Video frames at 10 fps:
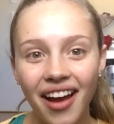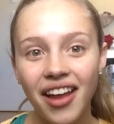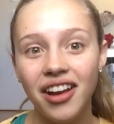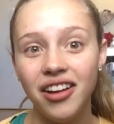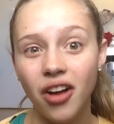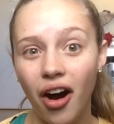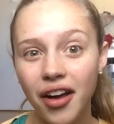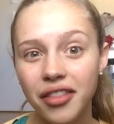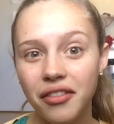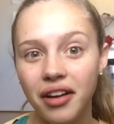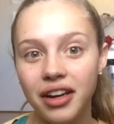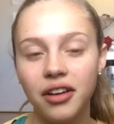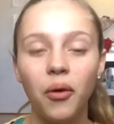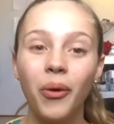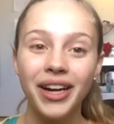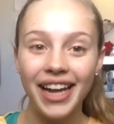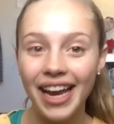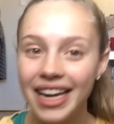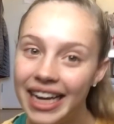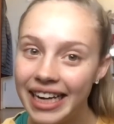not the like
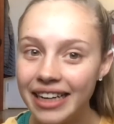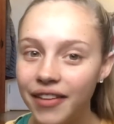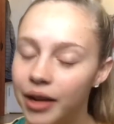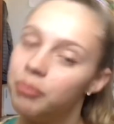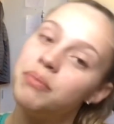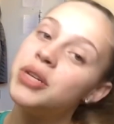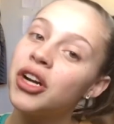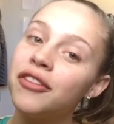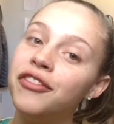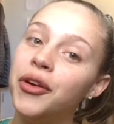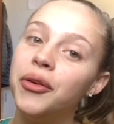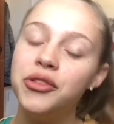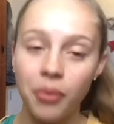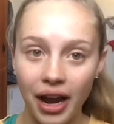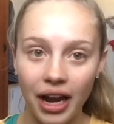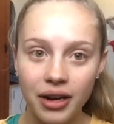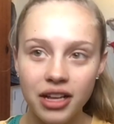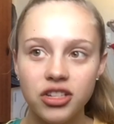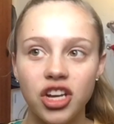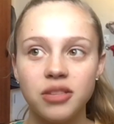organic, like pure foods way,
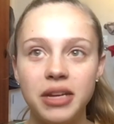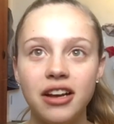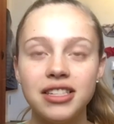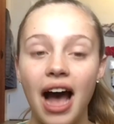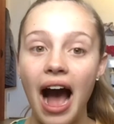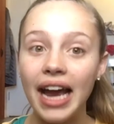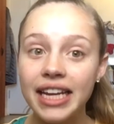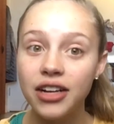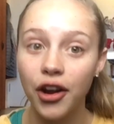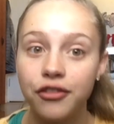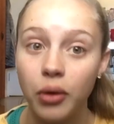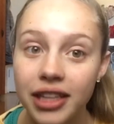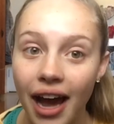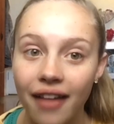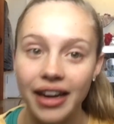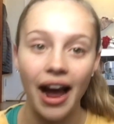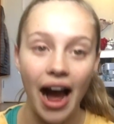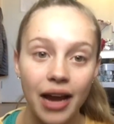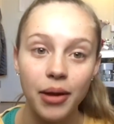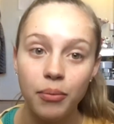just because I cannot afford that. Like I
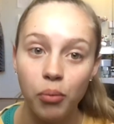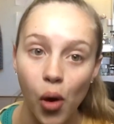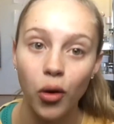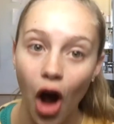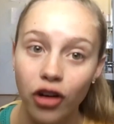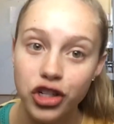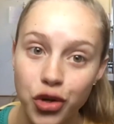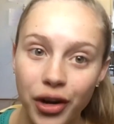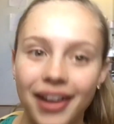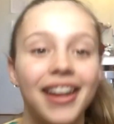am a broke college student.